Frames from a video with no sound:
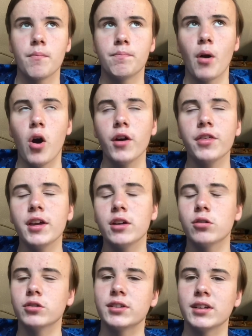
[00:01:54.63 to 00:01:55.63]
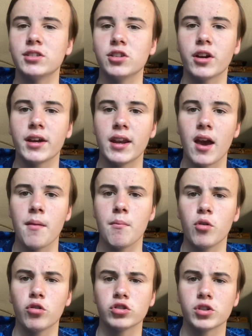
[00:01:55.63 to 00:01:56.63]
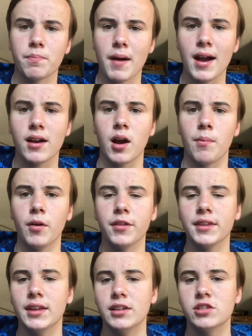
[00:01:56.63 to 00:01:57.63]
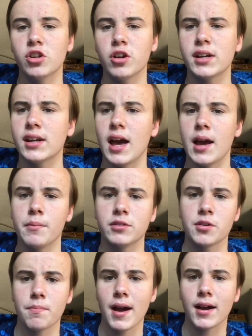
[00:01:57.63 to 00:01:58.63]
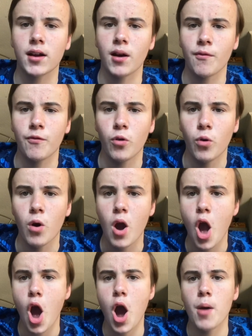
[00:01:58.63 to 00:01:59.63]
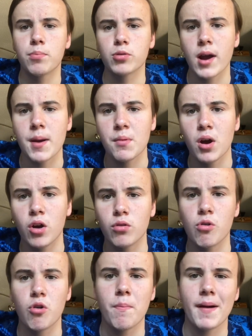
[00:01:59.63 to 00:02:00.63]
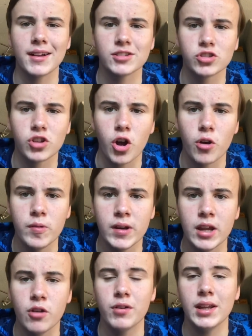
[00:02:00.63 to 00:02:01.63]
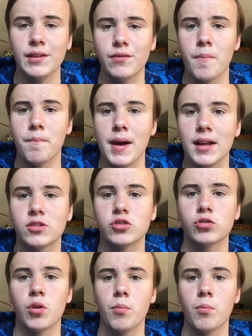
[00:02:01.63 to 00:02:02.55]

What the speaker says: But I think Conte's looking at him more as a backup. I think he's looking at him as a backup for a Bremer or a Bastoni or an even better, a